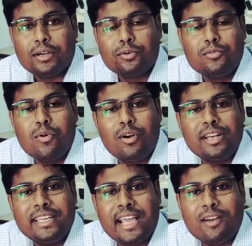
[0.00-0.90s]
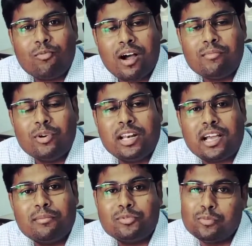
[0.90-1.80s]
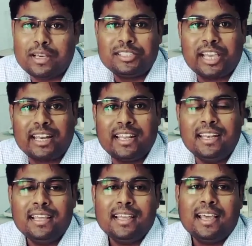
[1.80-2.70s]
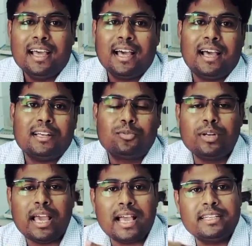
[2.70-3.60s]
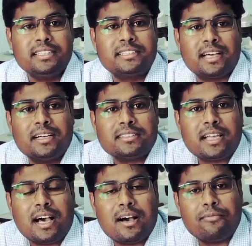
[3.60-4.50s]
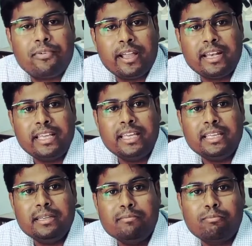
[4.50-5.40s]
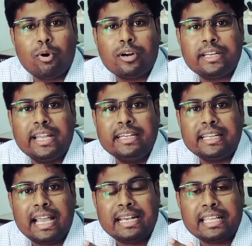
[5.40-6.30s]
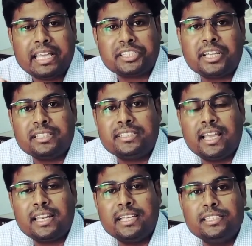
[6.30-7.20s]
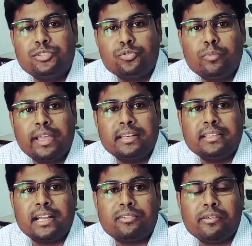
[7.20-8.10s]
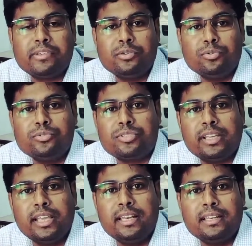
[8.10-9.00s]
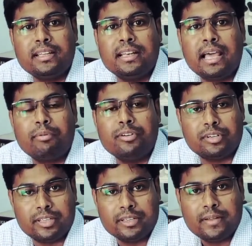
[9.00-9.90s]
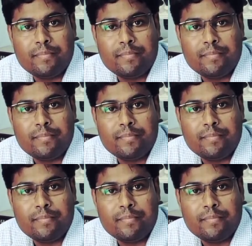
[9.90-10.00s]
Good morning and warm welcome to my channel. Today I discuss a very important and essential instrument that we have used in laboratory.